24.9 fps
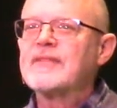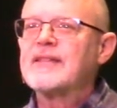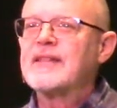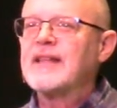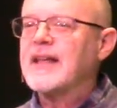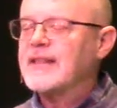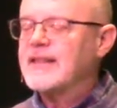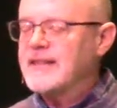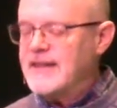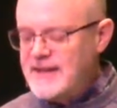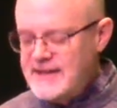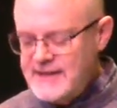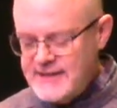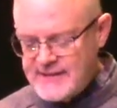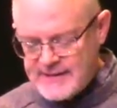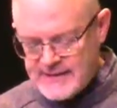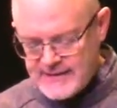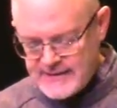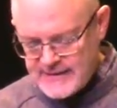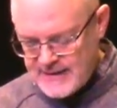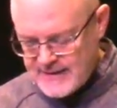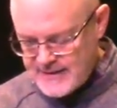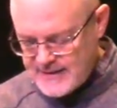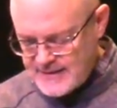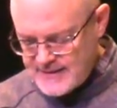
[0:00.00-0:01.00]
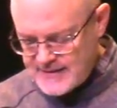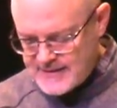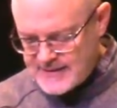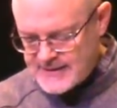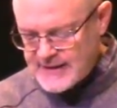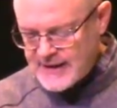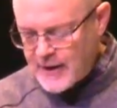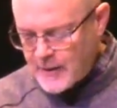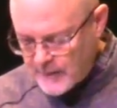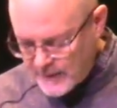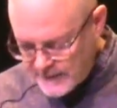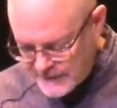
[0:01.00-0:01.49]
th- these
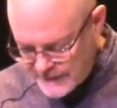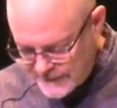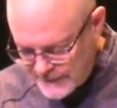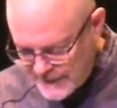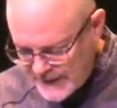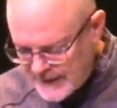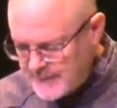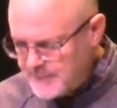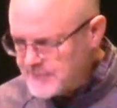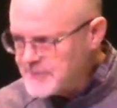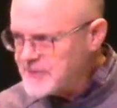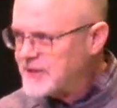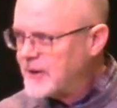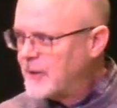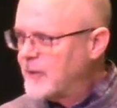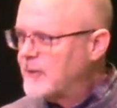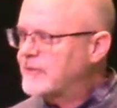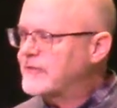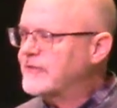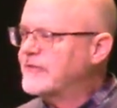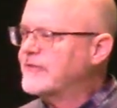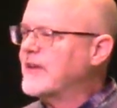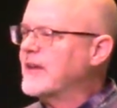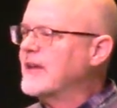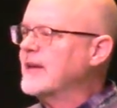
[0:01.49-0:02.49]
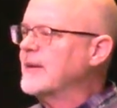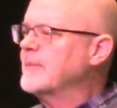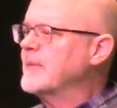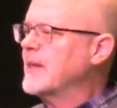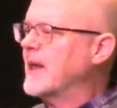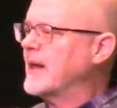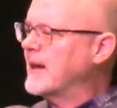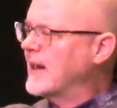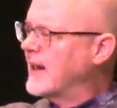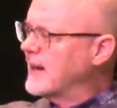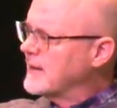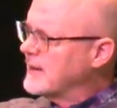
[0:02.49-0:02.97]
seraphim, seraphim,
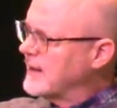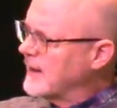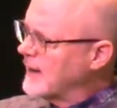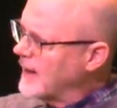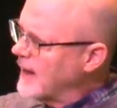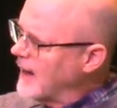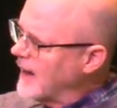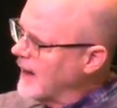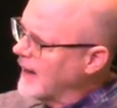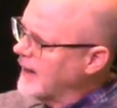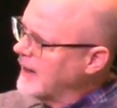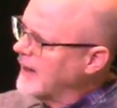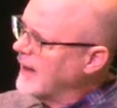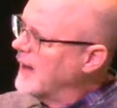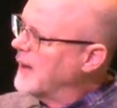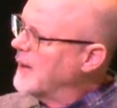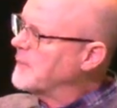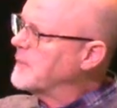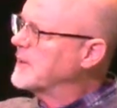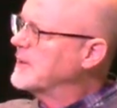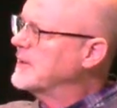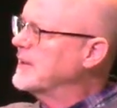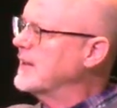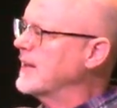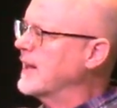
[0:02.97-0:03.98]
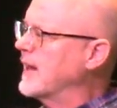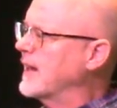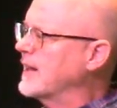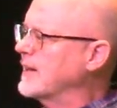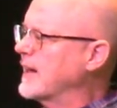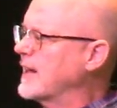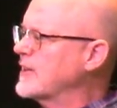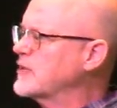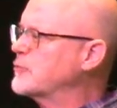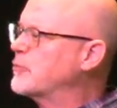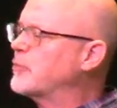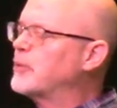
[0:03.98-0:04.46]
that ending I am at the
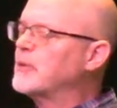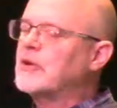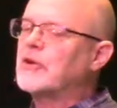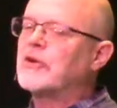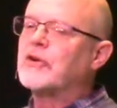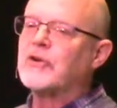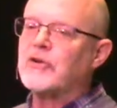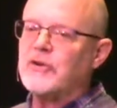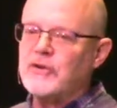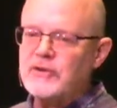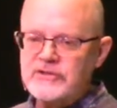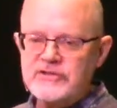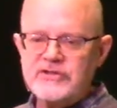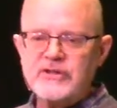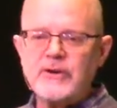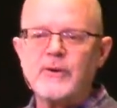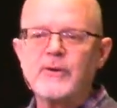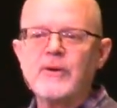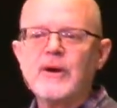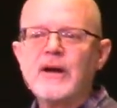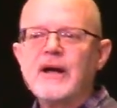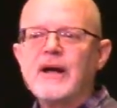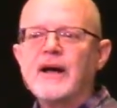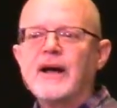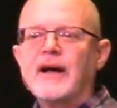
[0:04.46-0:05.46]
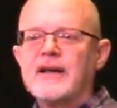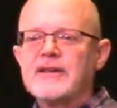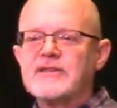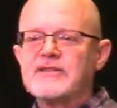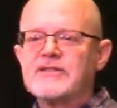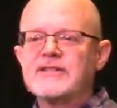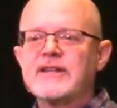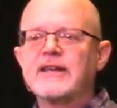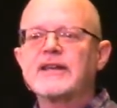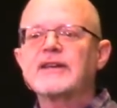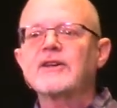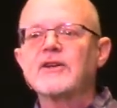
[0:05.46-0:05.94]
end, that's plural. So a
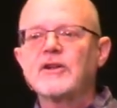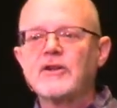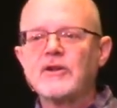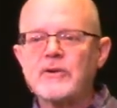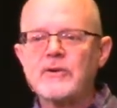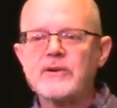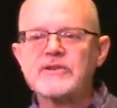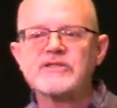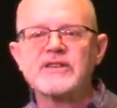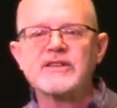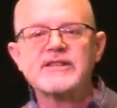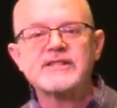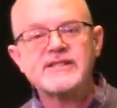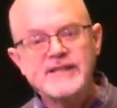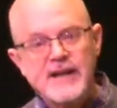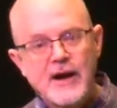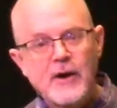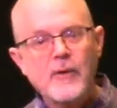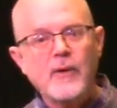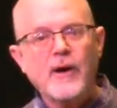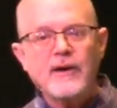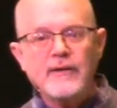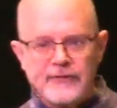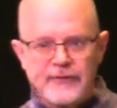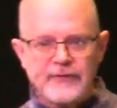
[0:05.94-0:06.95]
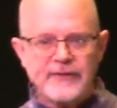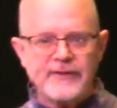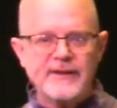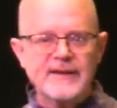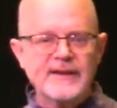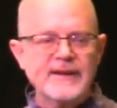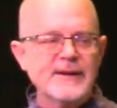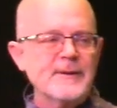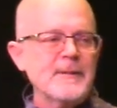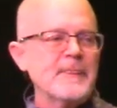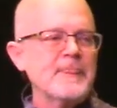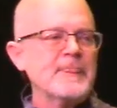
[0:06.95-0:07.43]
singular is a seraph,
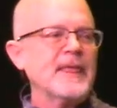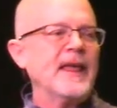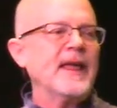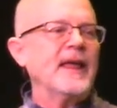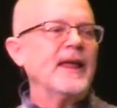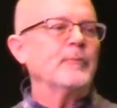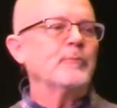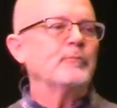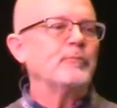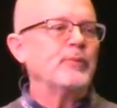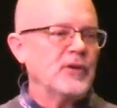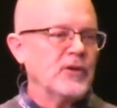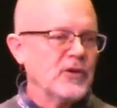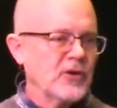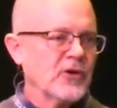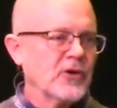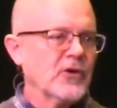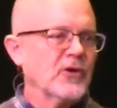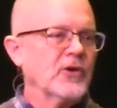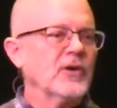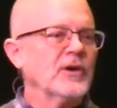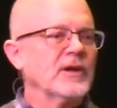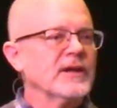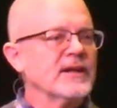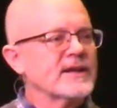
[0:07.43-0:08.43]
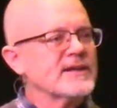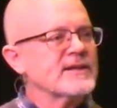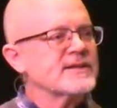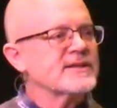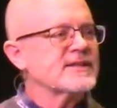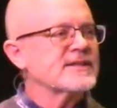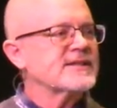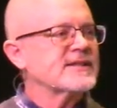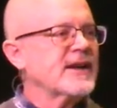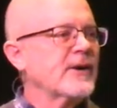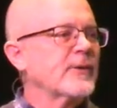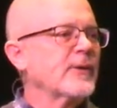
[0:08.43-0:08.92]
and plural
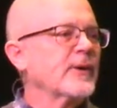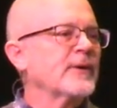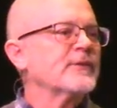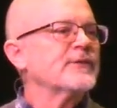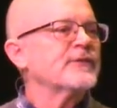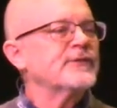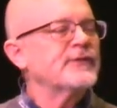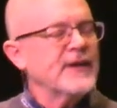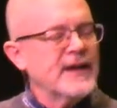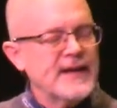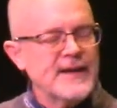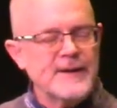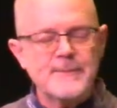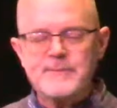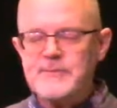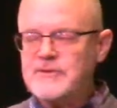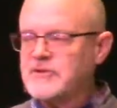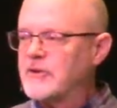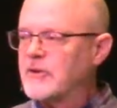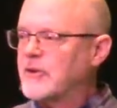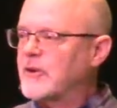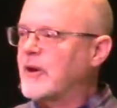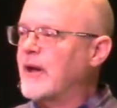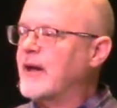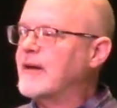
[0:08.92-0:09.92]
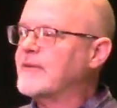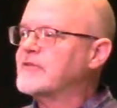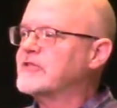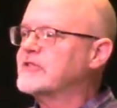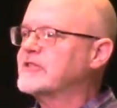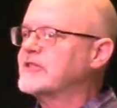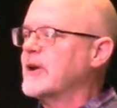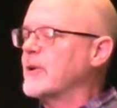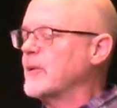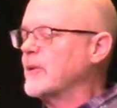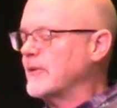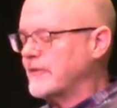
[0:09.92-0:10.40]
is seraphim. So you have
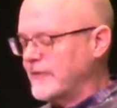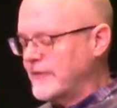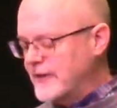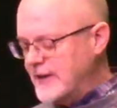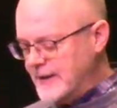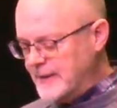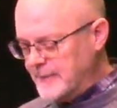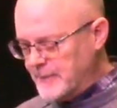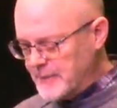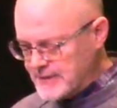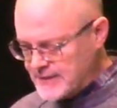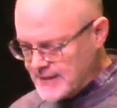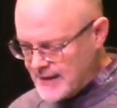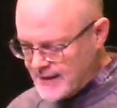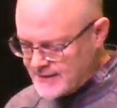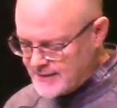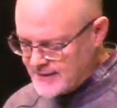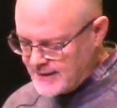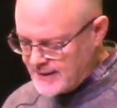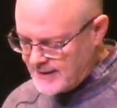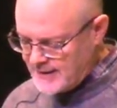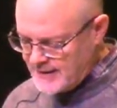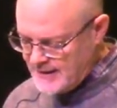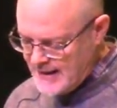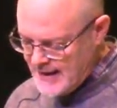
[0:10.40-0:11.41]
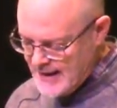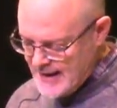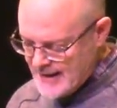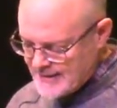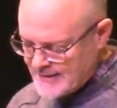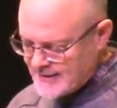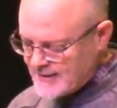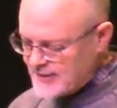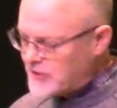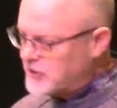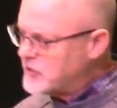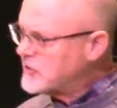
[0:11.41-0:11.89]
seraphim attending
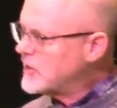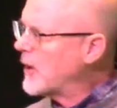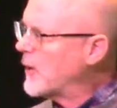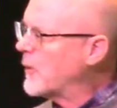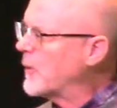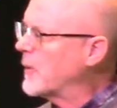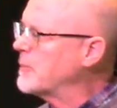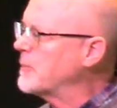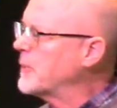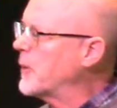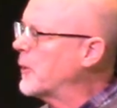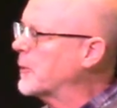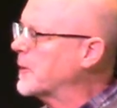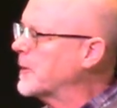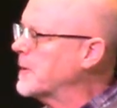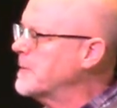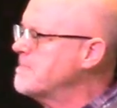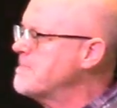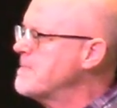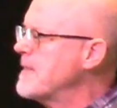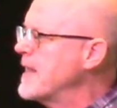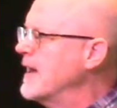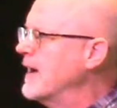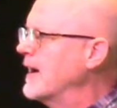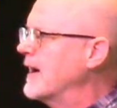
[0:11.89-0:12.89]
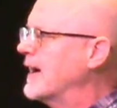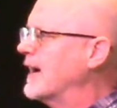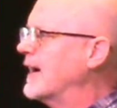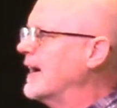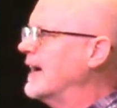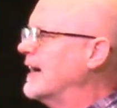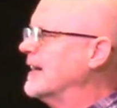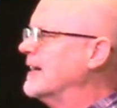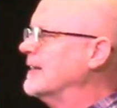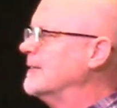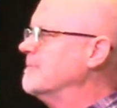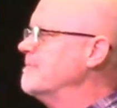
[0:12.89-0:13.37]
this ceremony.
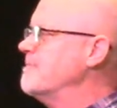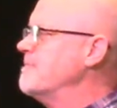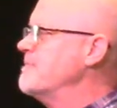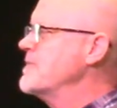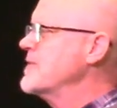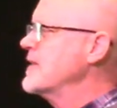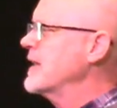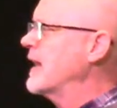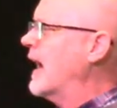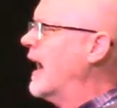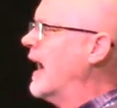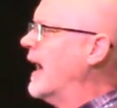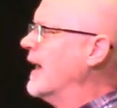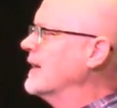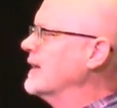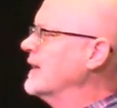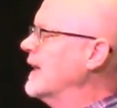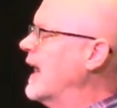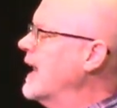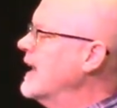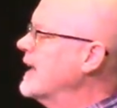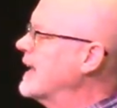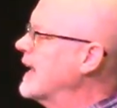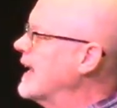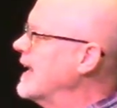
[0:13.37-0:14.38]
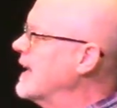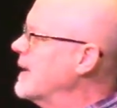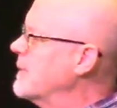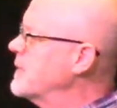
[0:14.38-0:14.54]
Um, I like